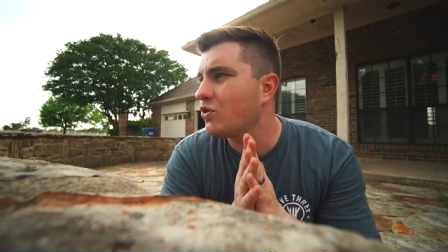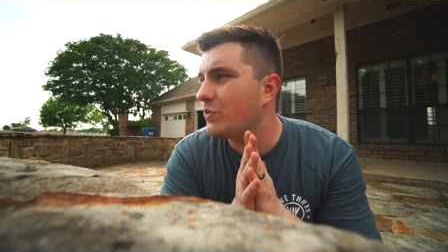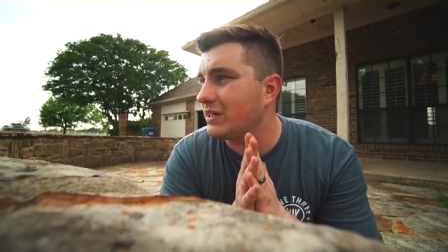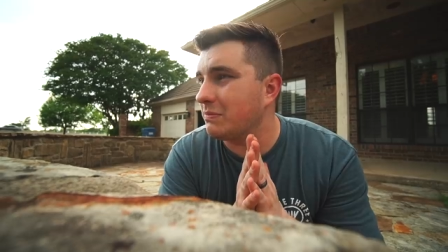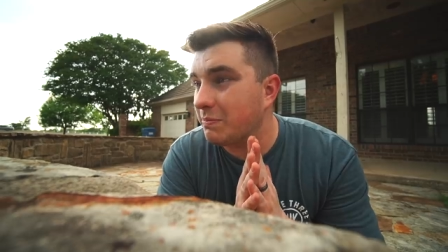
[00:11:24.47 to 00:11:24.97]

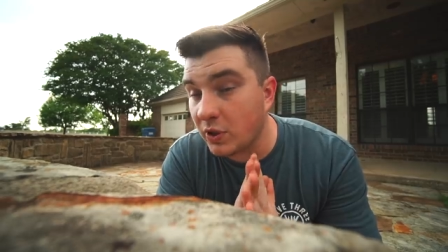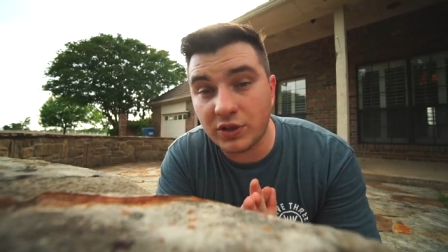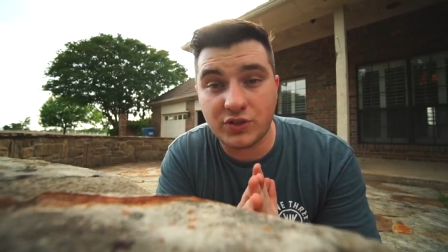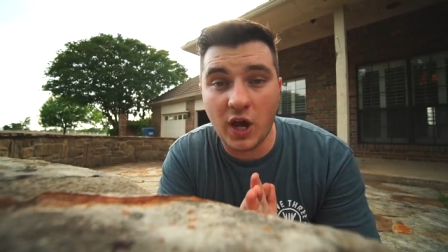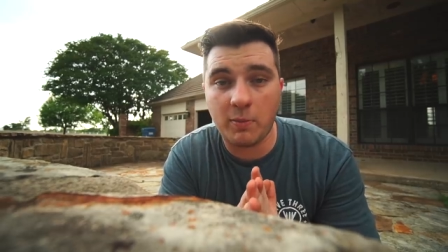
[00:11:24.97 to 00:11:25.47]
we can build a
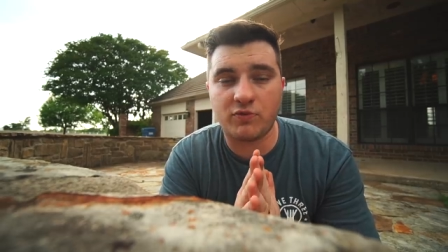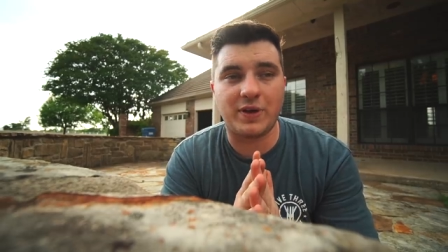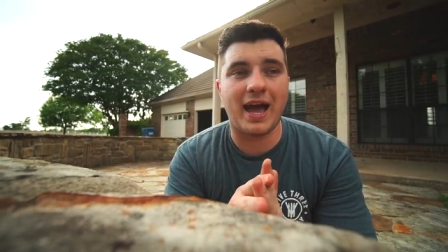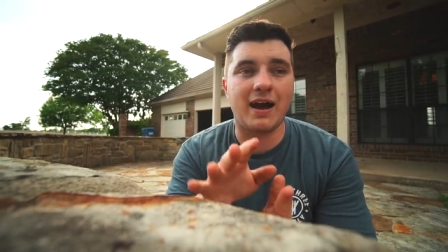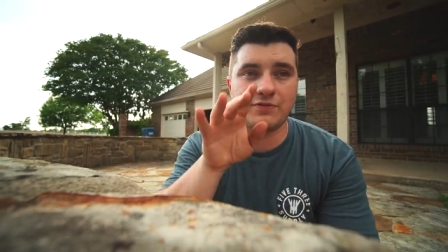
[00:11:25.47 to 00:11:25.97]
shop if we
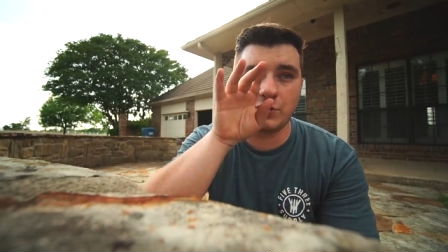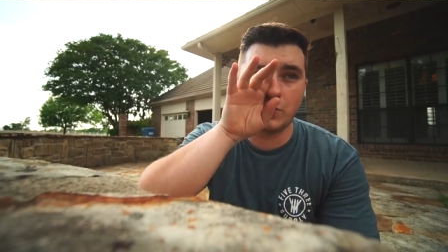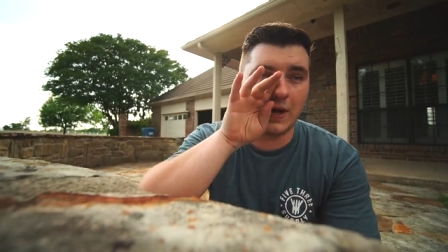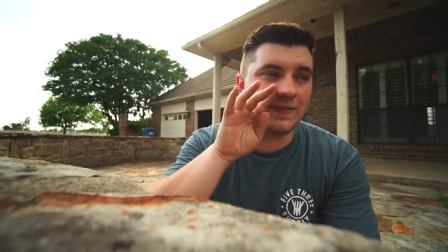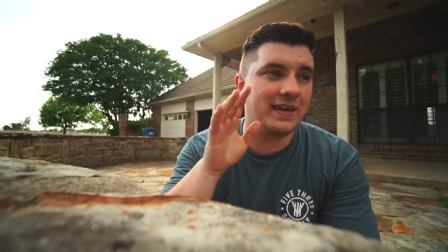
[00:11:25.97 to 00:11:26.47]
have
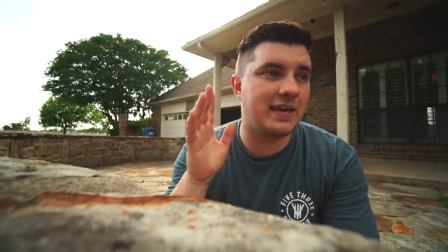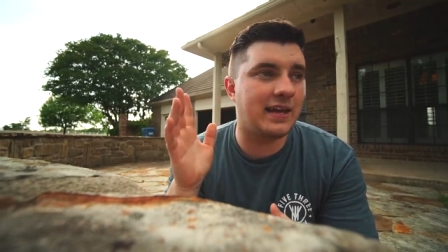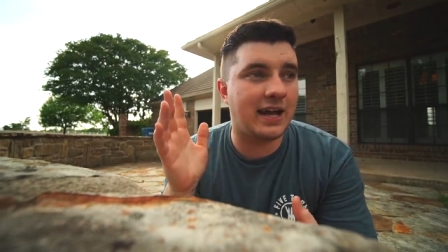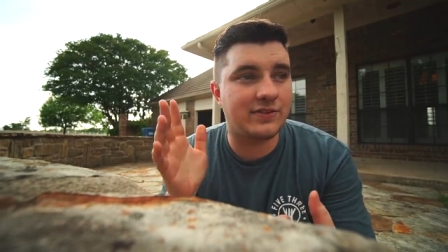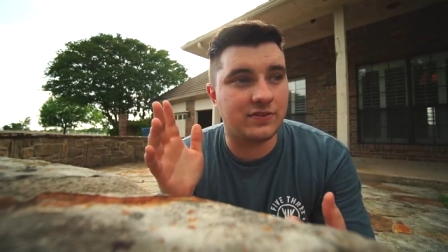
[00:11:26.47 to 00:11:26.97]
to. And then I,